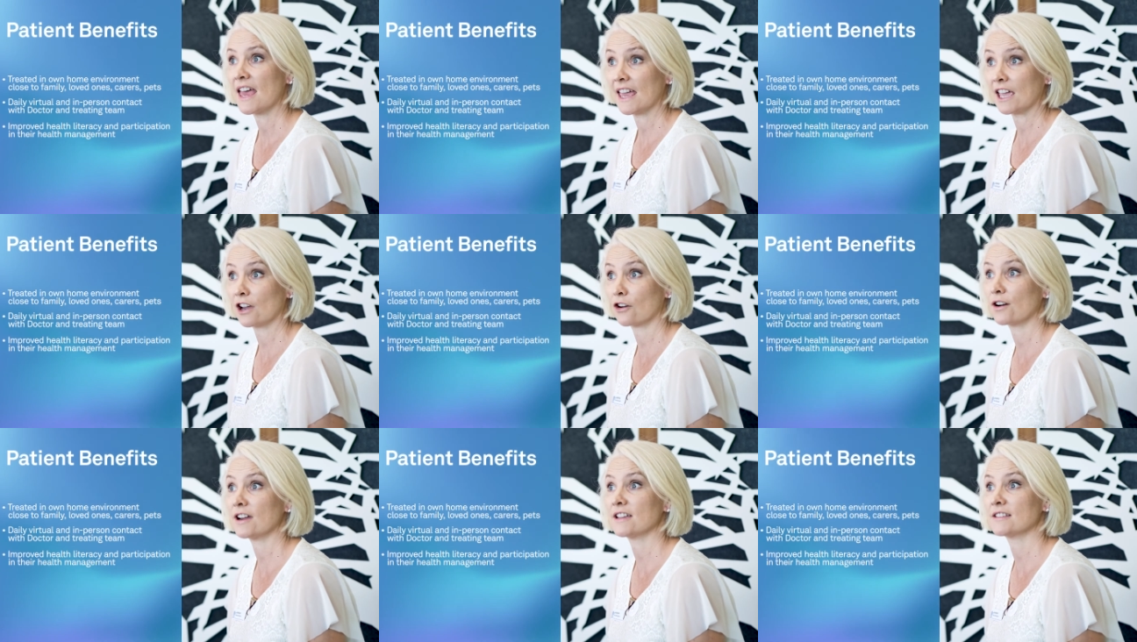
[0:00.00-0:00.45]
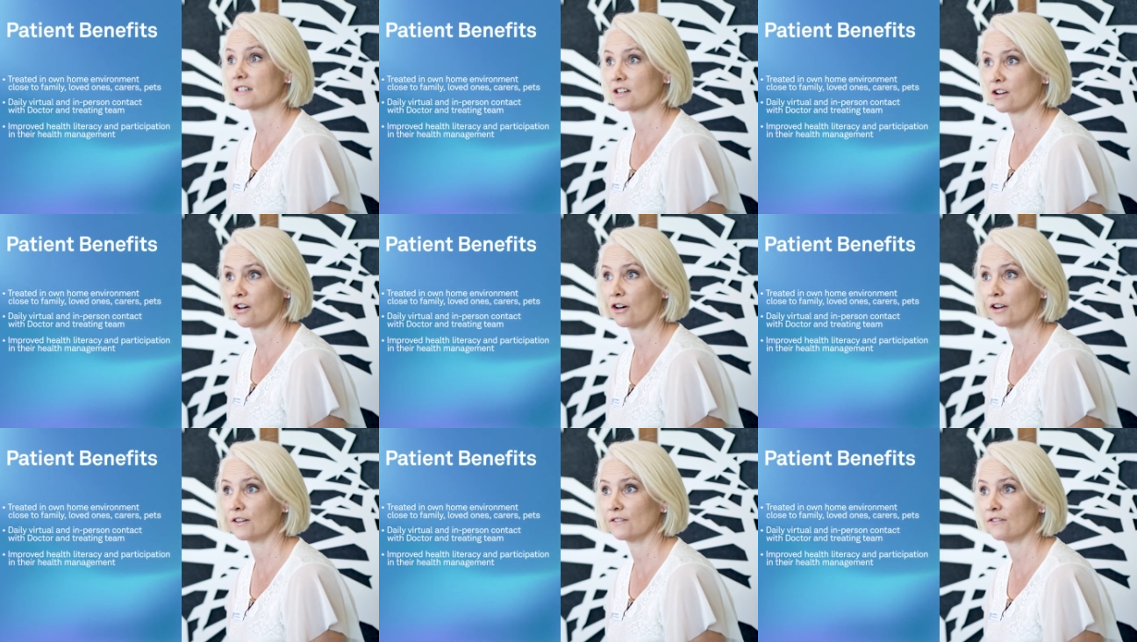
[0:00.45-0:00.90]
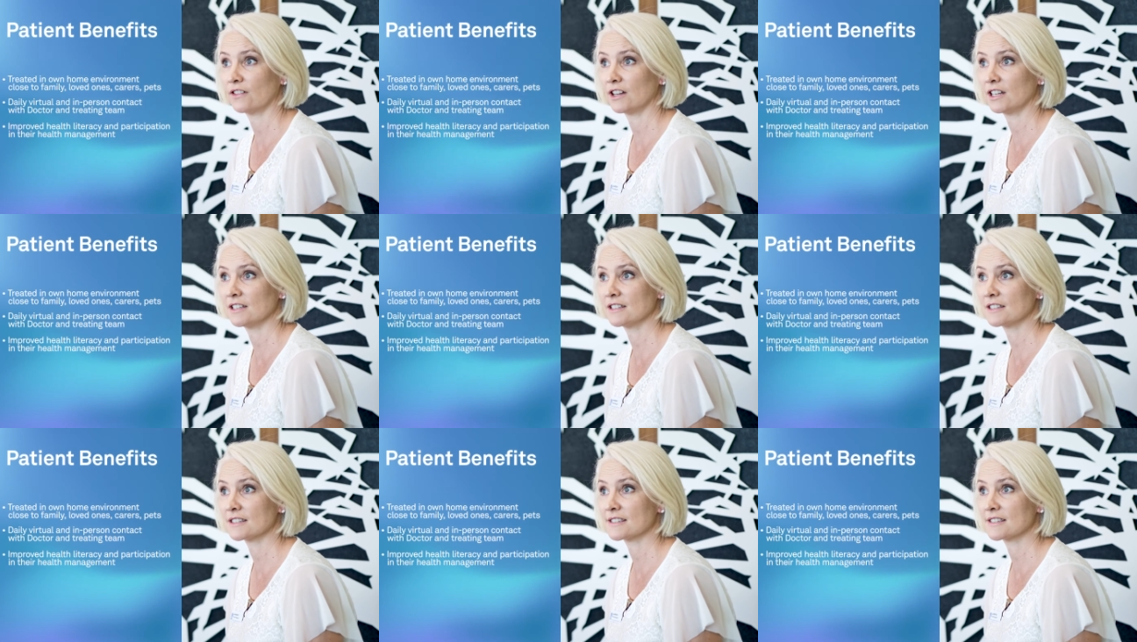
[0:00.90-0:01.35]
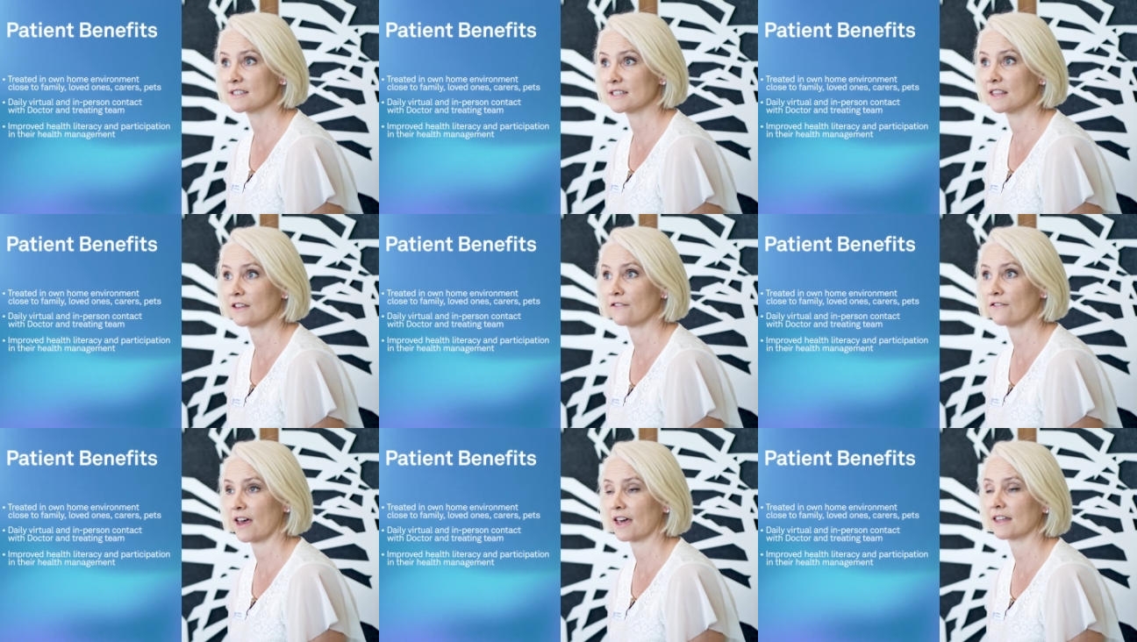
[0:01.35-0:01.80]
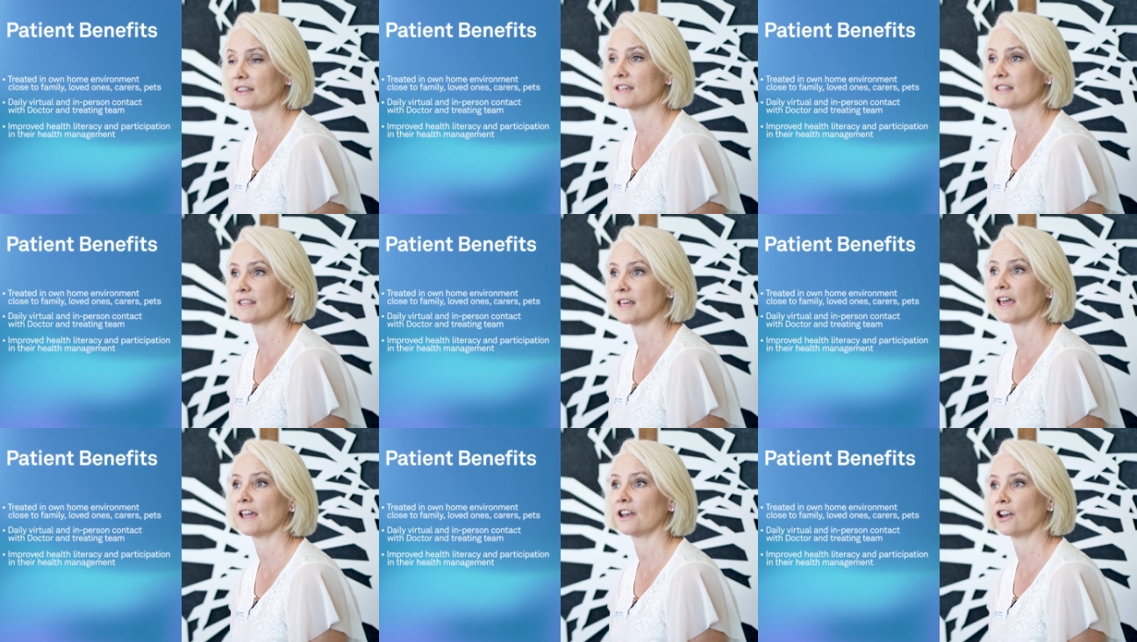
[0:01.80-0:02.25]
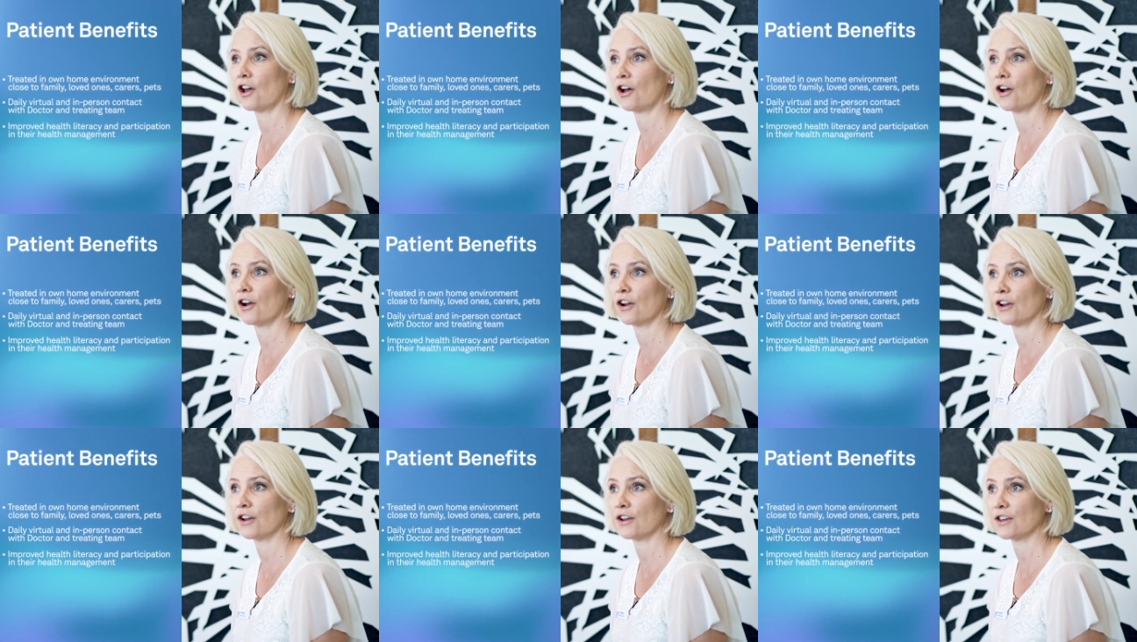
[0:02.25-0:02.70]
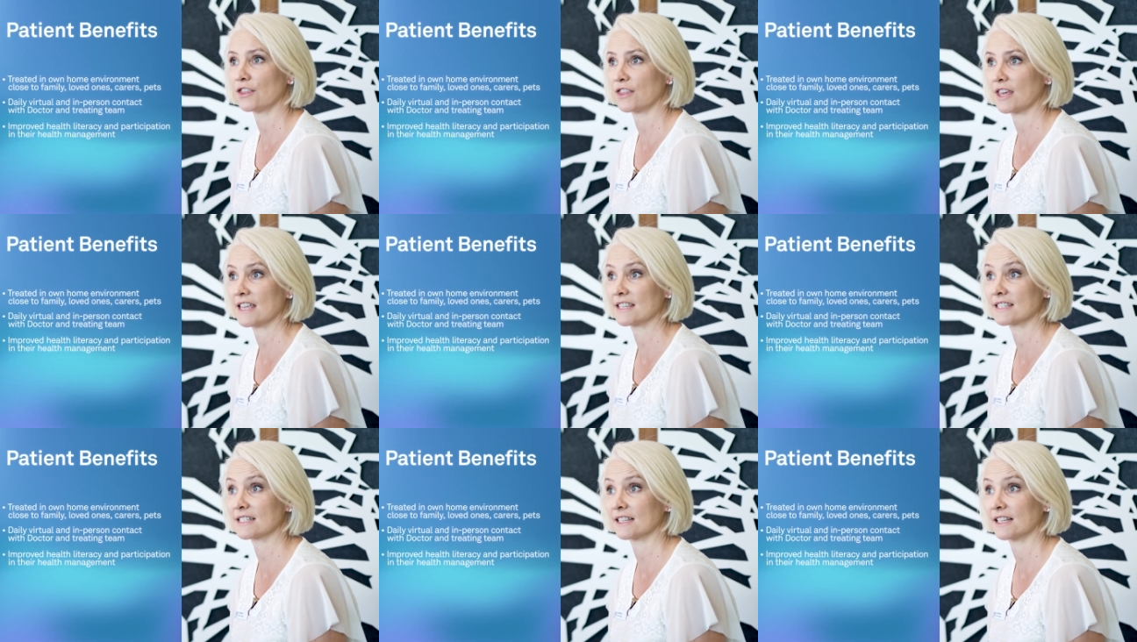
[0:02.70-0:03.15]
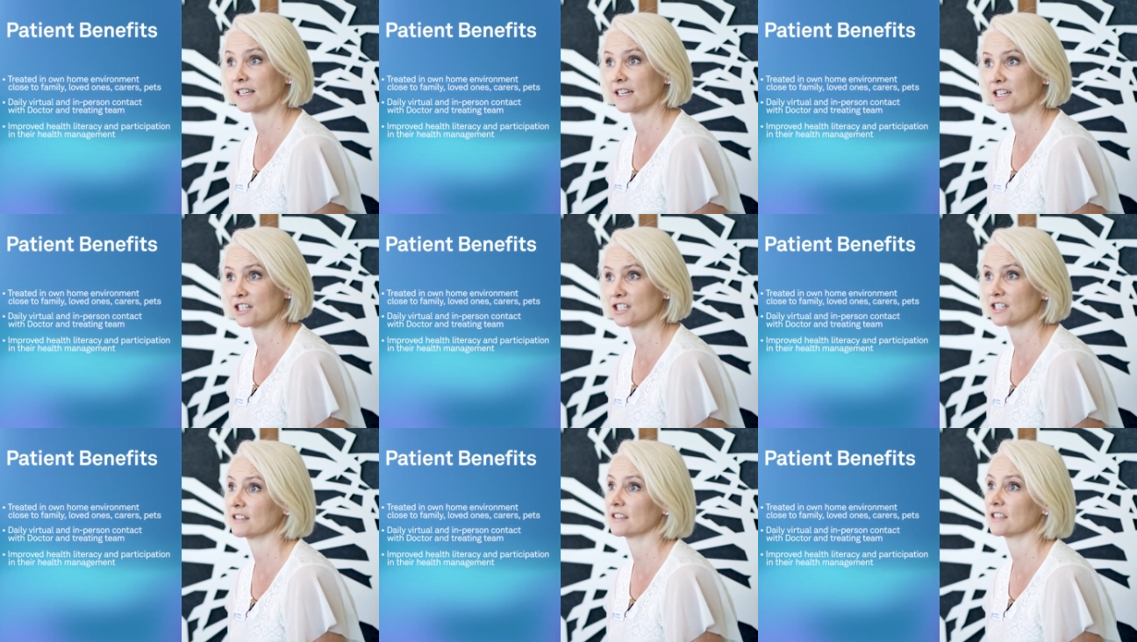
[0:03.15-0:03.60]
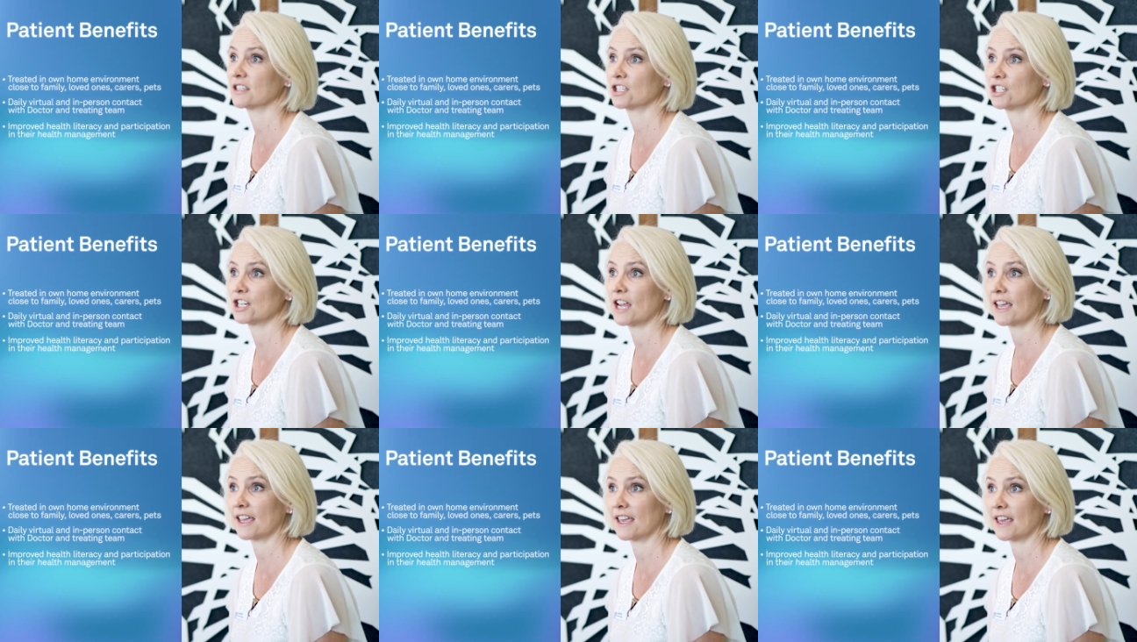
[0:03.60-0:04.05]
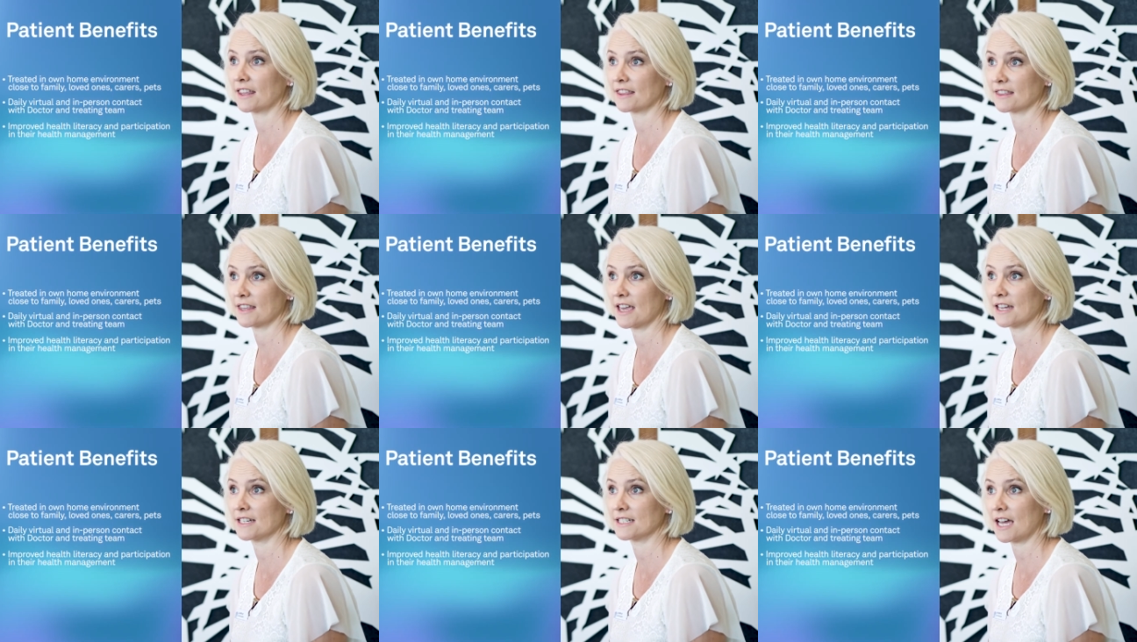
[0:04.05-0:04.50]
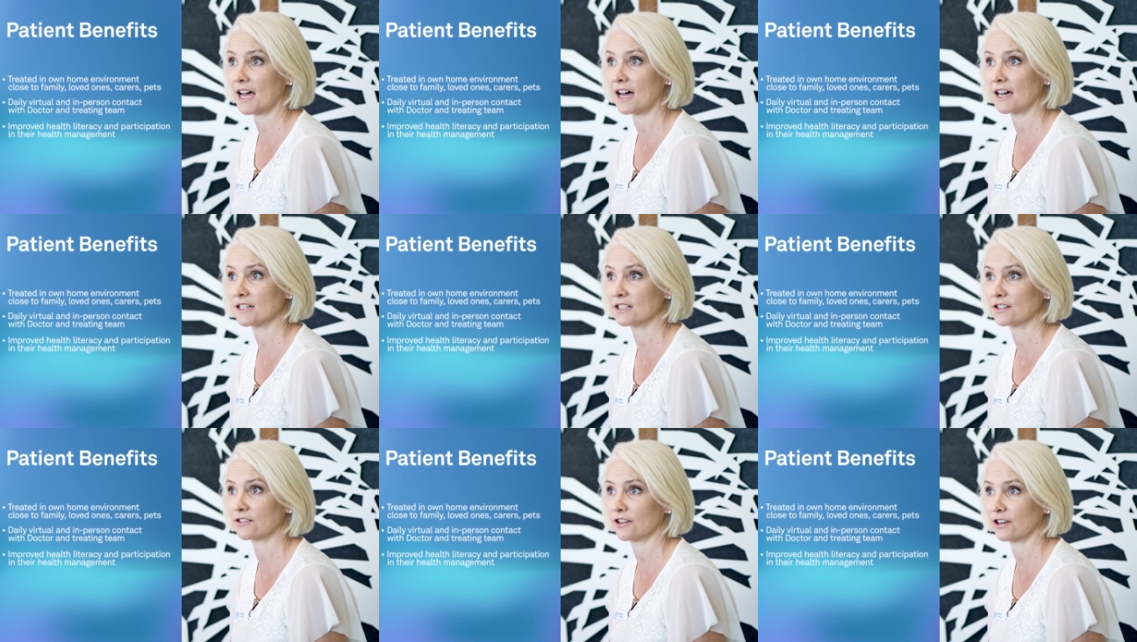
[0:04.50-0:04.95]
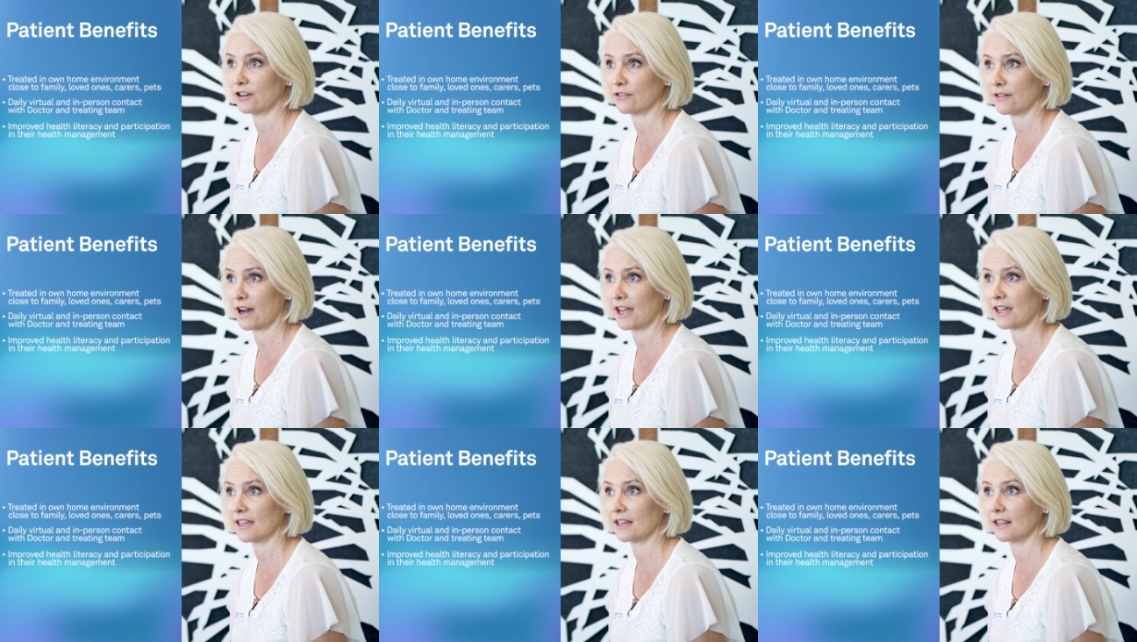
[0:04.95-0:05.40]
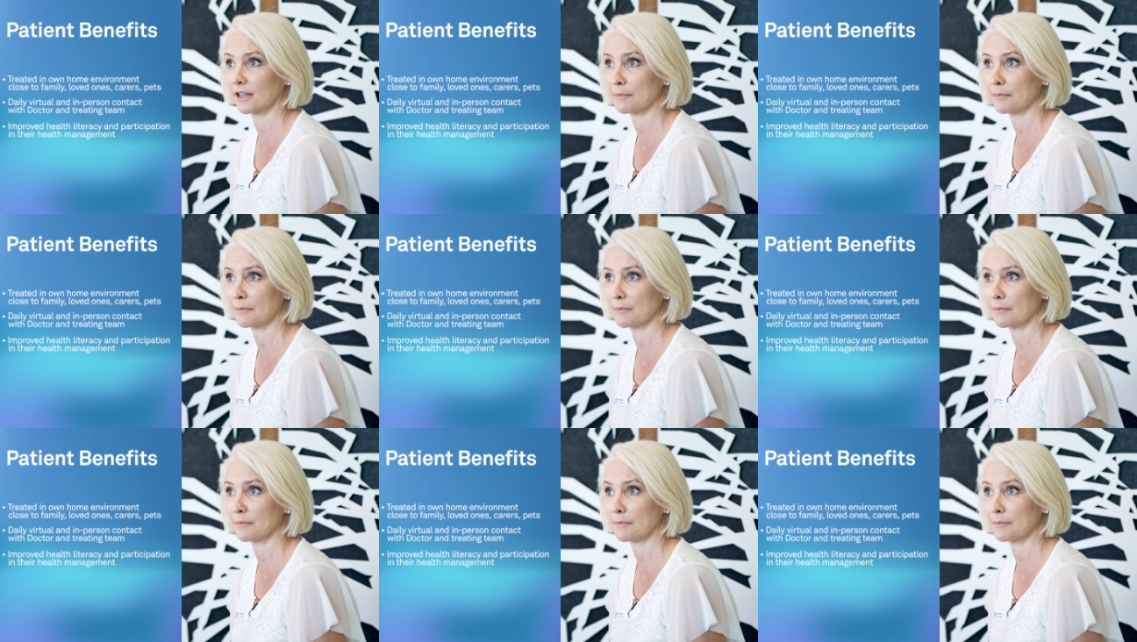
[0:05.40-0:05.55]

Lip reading: increased confidence in the fact that they know there's clinicians checking their data on a regular